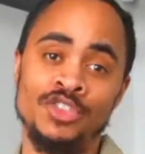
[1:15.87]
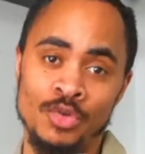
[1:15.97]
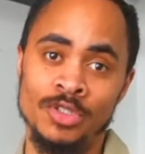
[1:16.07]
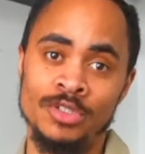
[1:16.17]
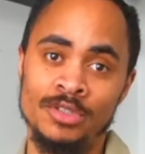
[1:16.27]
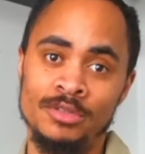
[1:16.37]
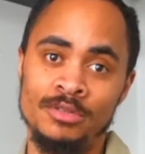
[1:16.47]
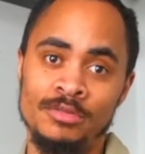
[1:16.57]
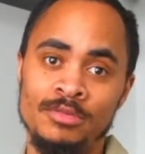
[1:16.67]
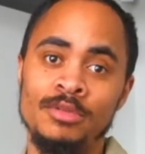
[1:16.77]
Jordan.
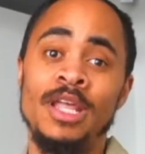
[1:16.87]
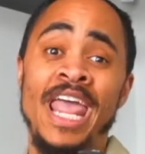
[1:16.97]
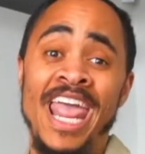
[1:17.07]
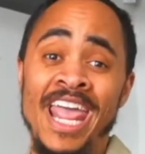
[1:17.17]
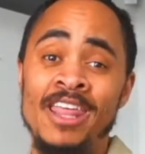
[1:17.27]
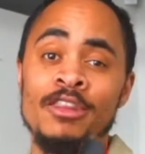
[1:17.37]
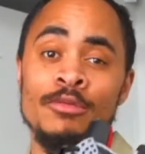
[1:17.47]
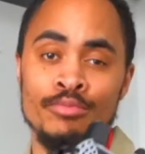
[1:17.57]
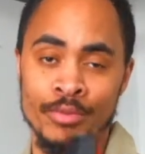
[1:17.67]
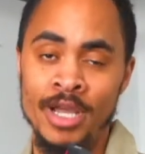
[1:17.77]
And the
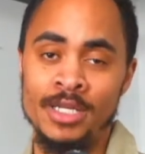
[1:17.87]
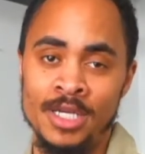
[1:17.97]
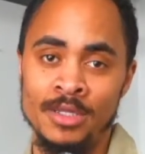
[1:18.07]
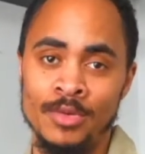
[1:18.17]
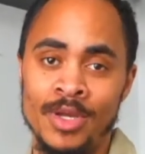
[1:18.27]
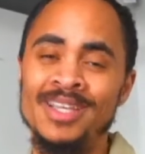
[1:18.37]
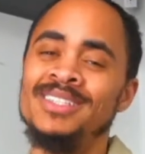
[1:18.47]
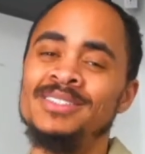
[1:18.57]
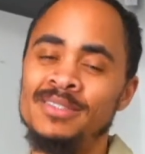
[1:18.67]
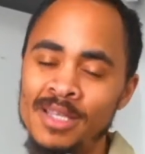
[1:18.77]
Bred colorway
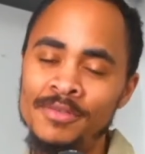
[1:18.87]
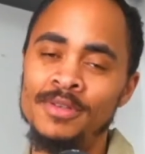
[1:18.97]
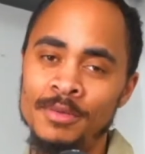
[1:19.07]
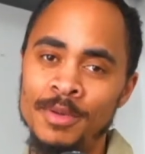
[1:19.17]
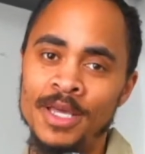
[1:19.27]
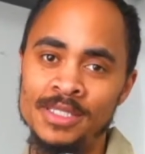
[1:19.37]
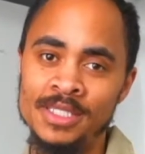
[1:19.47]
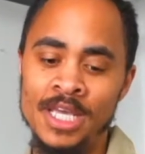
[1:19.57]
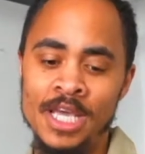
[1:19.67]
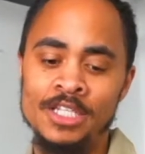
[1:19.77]
is definitely the best.
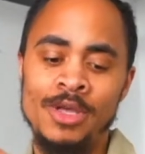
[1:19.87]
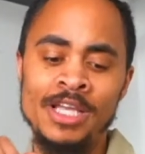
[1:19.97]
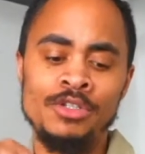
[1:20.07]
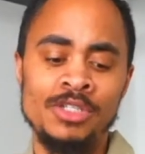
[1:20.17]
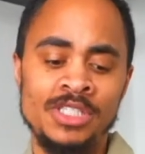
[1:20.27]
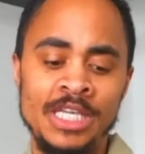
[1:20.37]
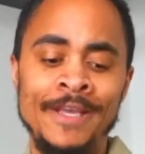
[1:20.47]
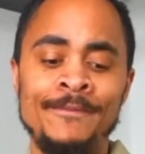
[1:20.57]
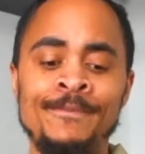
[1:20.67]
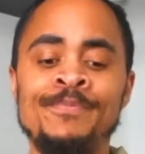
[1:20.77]
So as you can
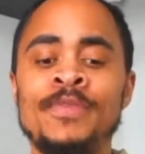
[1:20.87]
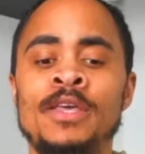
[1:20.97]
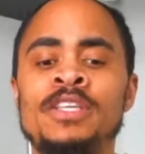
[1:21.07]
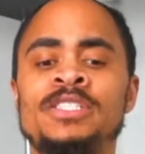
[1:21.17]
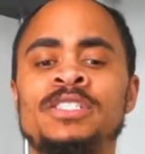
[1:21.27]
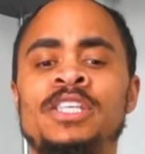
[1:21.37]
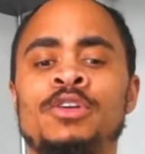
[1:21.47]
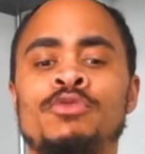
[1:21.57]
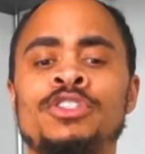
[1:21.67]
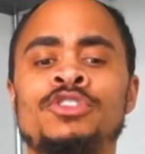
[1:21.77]
see, this is the
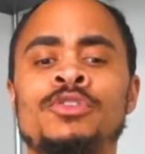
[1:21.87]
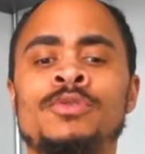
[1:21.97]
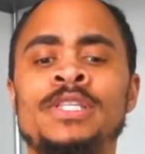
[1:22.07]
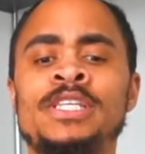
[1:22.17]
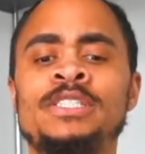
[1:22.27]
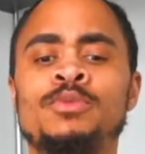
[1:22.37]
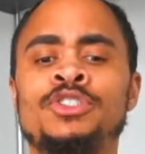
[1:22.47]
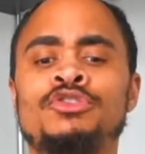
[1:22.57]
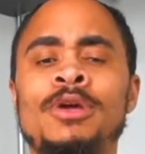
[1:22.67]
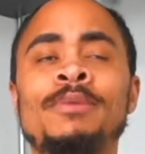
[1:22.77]
original release,
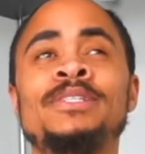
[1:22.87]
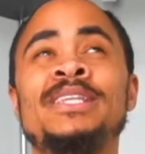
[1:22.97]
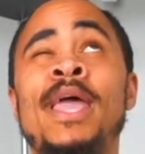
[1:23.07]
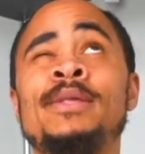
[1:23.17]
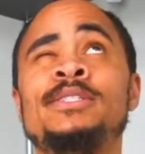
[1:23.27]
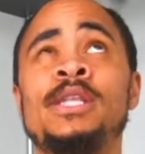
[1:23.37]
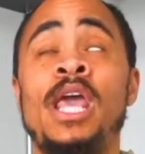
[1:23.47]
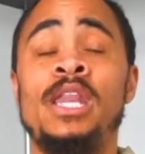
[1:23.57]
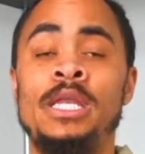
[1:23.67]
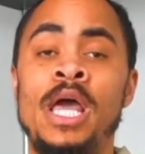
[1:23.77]
which dropped in
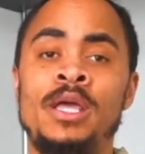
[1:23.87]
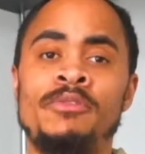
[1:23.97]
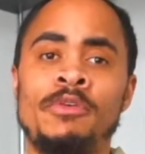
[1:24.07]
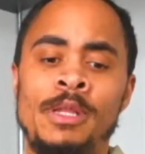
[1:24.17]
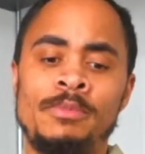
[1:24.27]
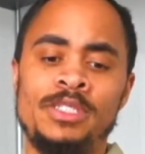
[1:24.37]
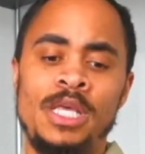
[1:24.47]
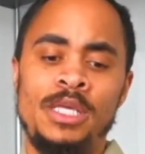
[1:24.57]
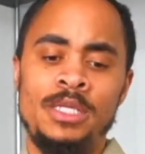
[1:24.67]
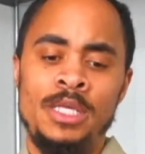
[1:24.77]
1989, if I'm not
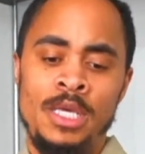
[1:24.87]
mistaken.